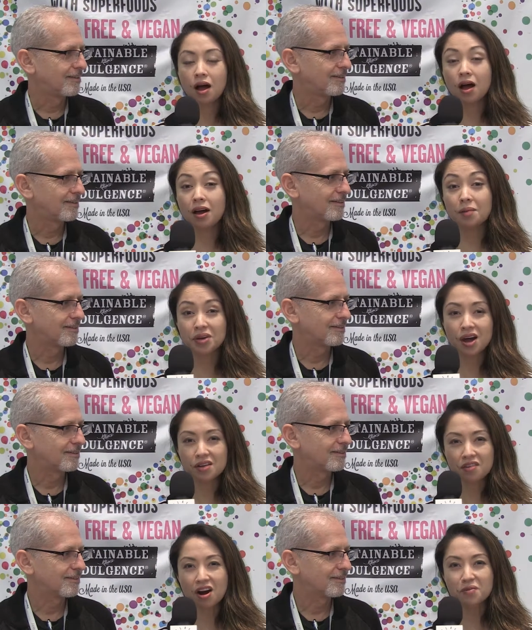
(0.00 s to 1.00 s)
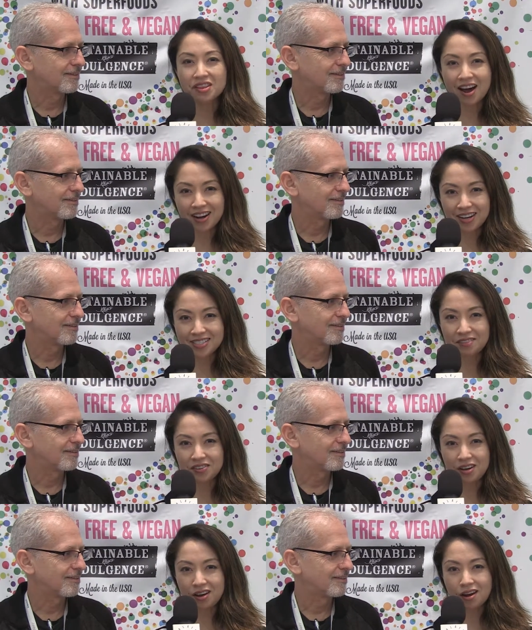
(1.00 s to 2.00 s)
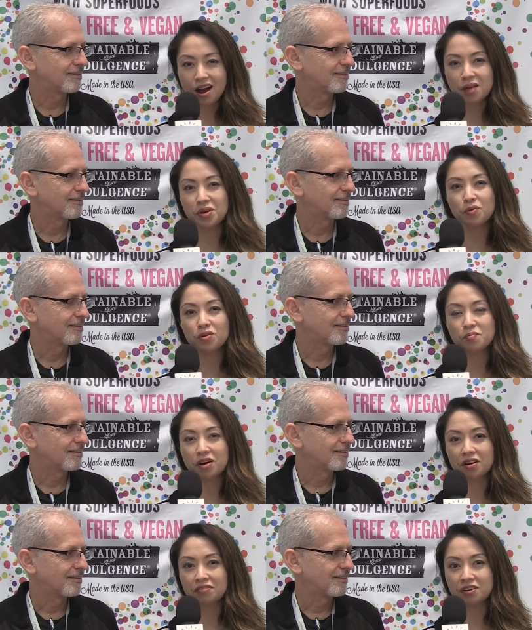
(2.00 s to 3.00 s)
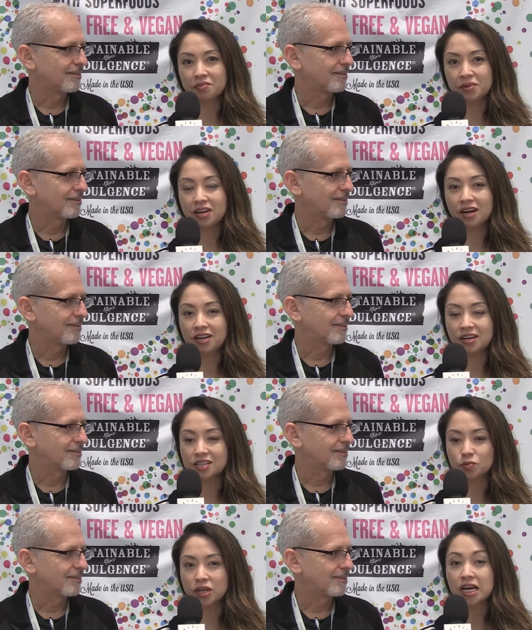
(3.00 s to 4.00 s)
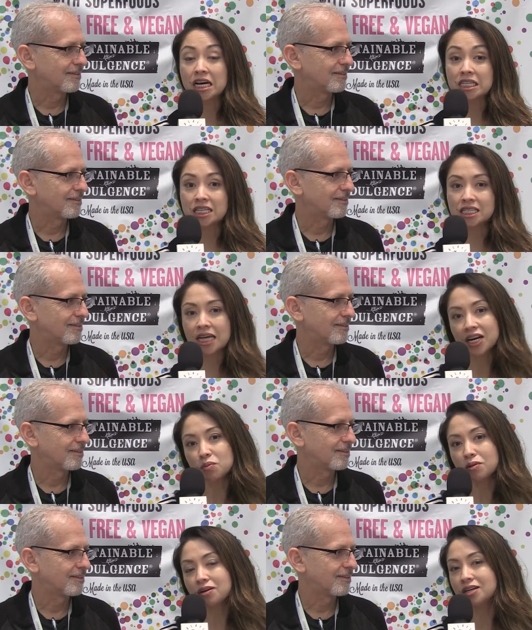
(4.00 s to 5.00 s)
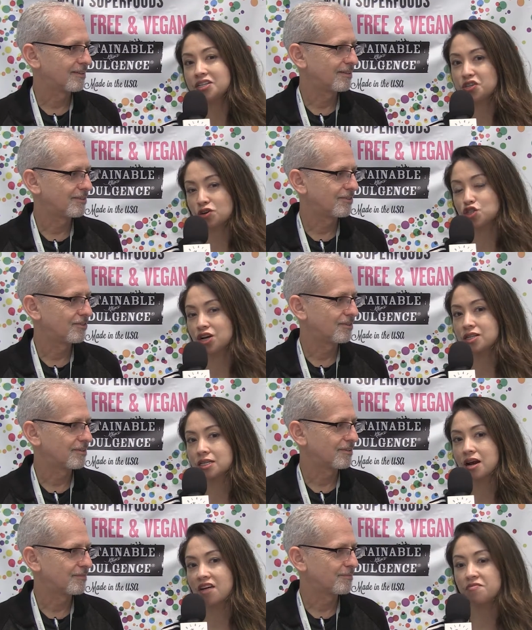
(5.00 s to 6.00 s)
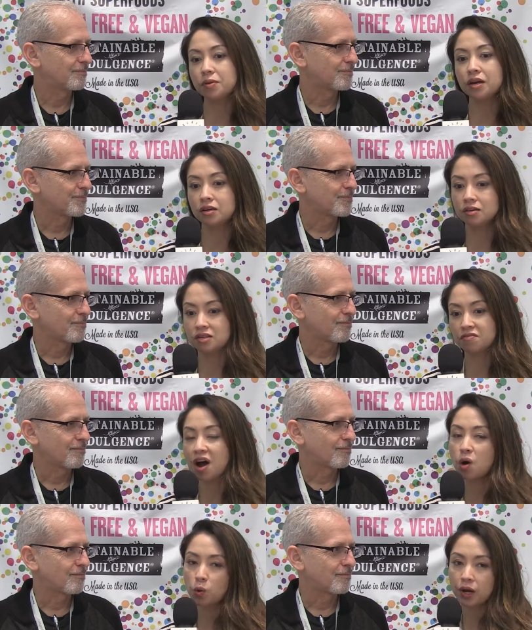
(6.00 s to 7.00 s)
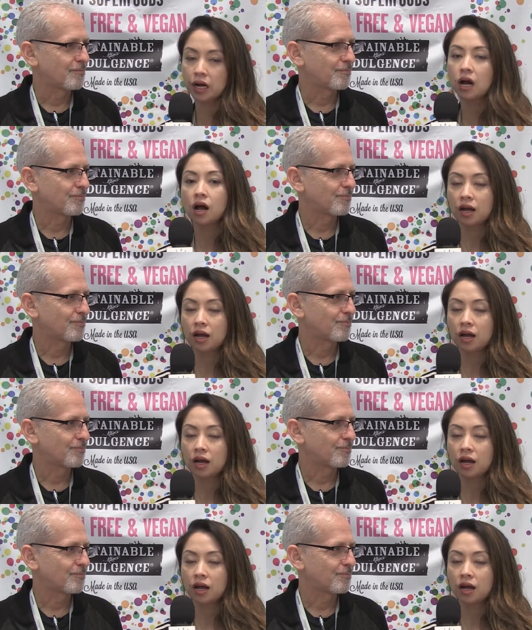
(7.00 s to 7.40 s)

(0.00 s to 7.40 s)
Speaker 1: Hi, I'm Cat Navarro with IdeateTV, and I am here with Mark Feldman, and he's with Sustainable Indulgence, and I've been devouring